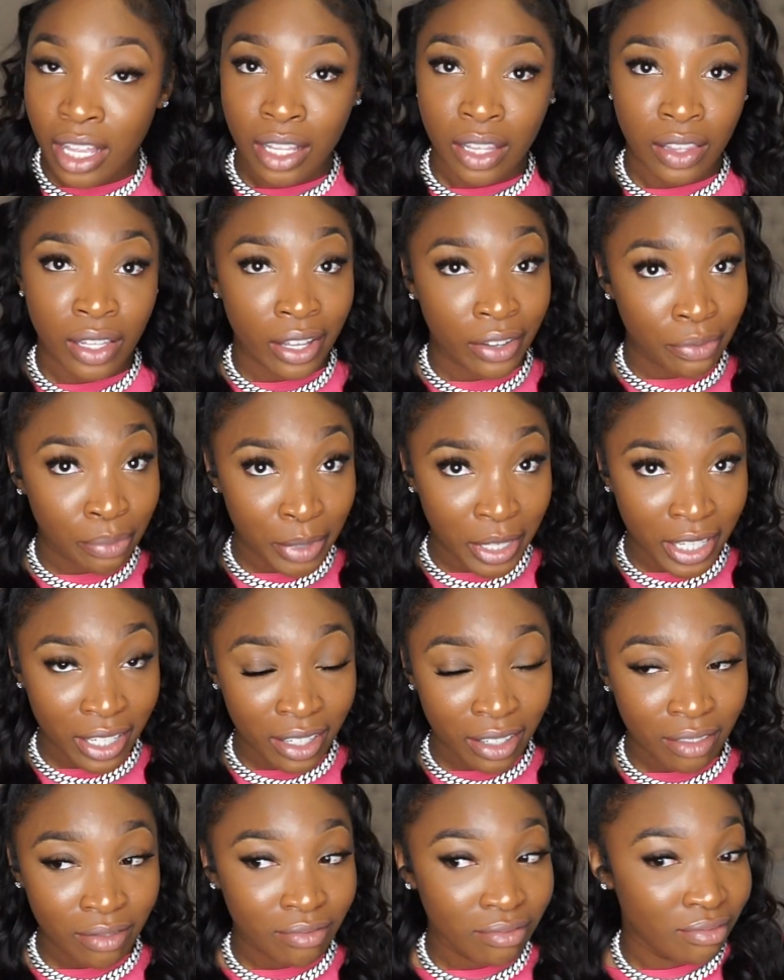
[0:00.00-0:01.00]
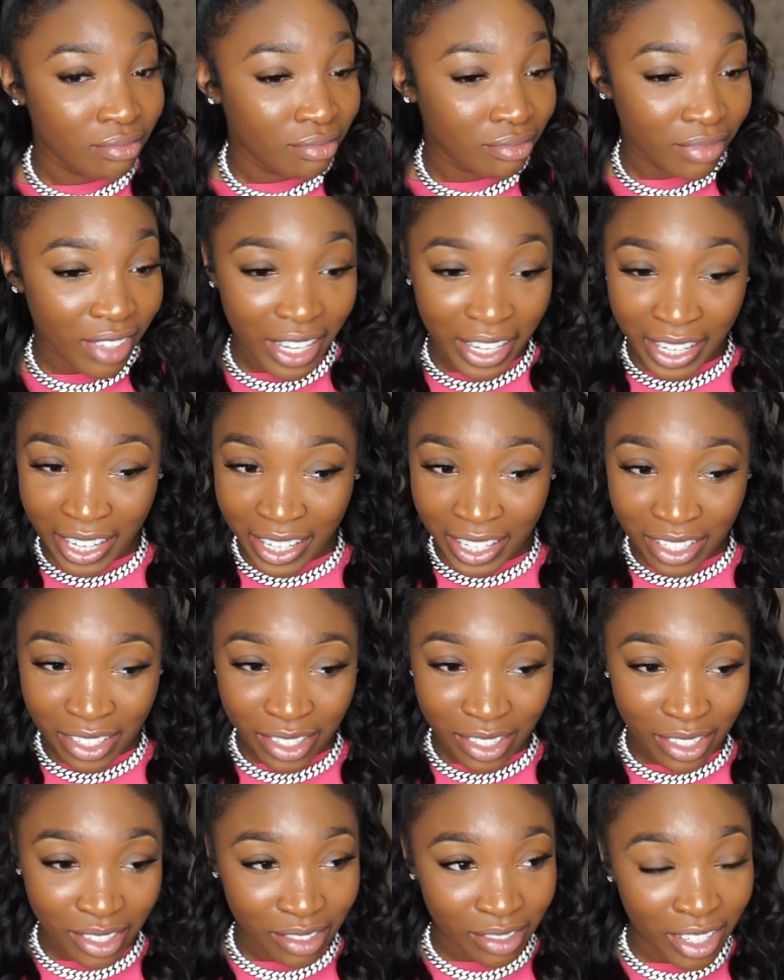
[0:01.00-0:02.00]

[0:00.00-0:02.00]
Love me. I guess